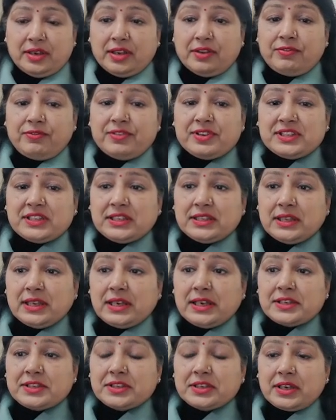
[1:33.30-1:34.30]
If we see
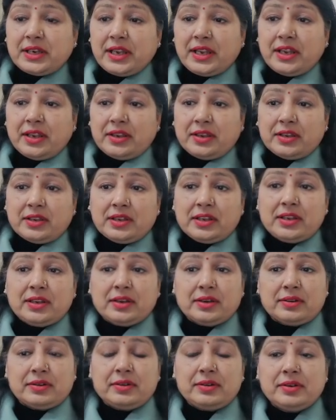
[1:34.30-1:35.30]
the letter A
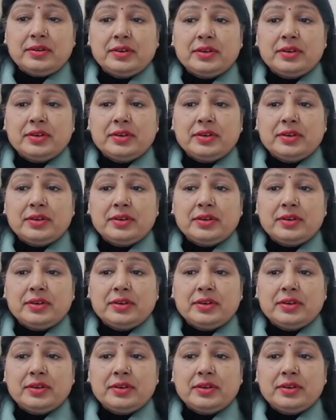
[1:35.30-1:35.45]
here,